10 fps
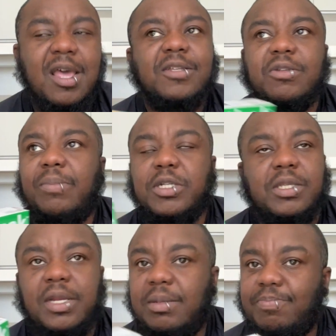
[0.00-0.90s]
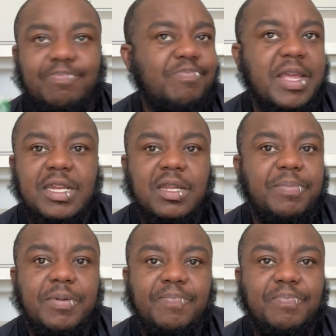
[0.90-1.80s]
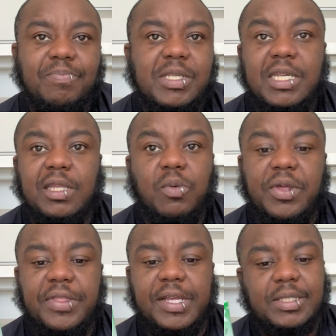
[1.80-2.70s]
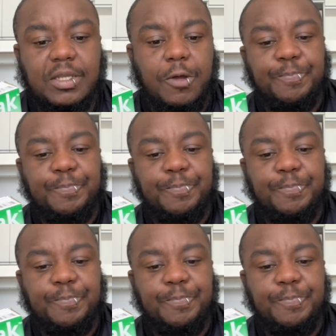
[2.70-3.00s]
So I'm just gonna end up dealing with this. So